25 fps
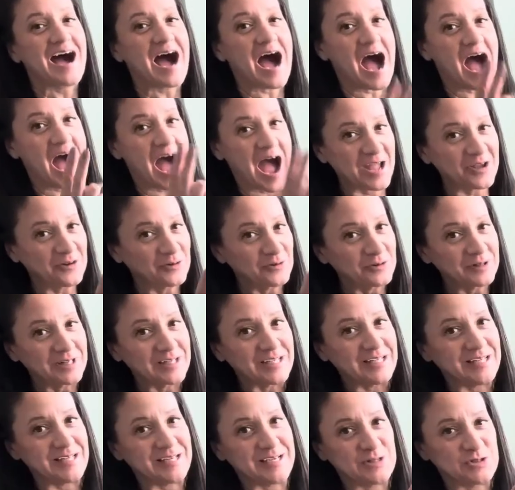I only
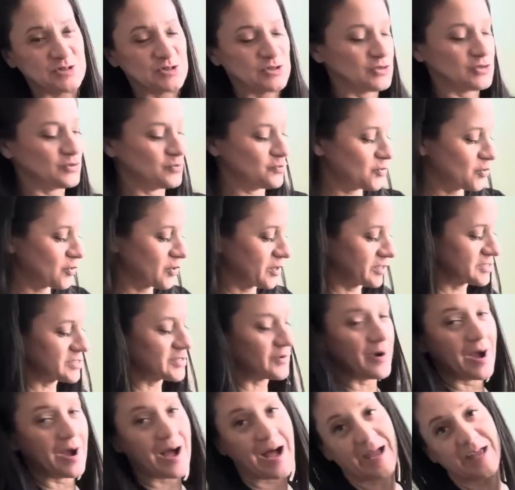need 2 more.
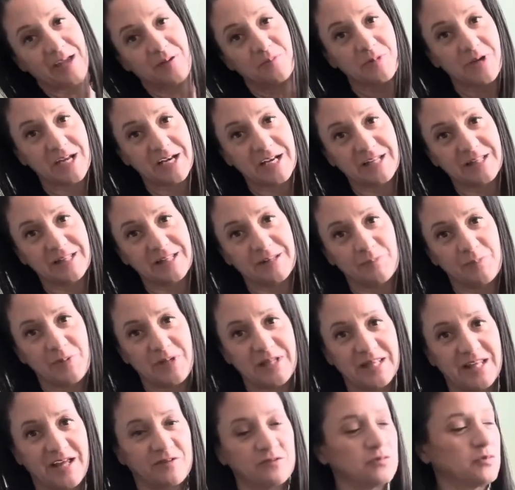So I am going to be
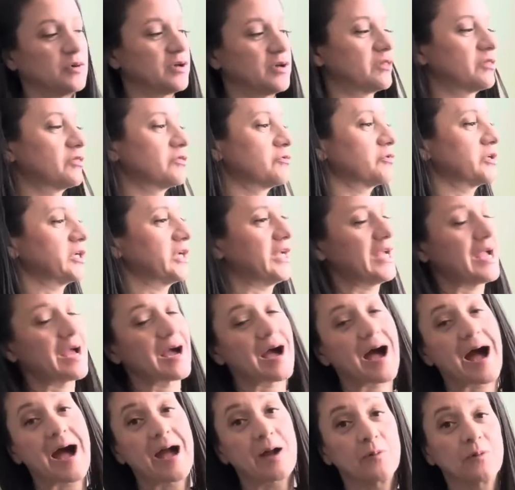left with 3.
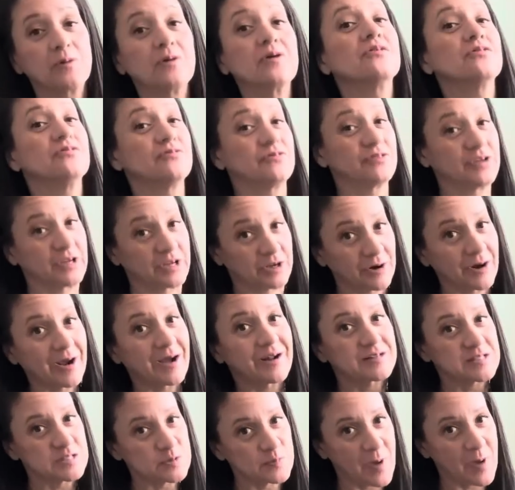I will figure out
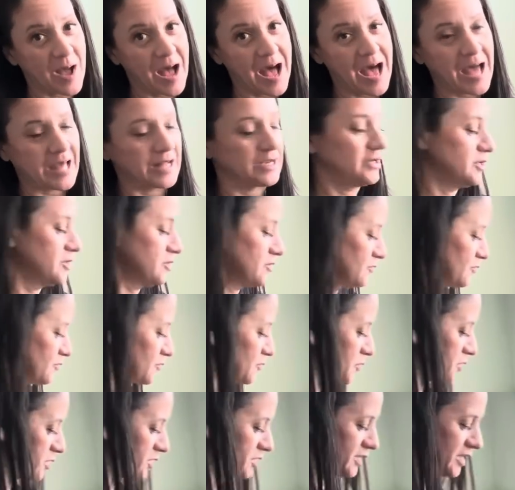a spot
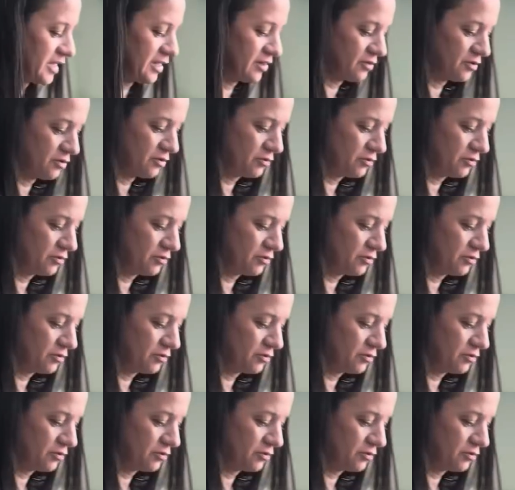for the other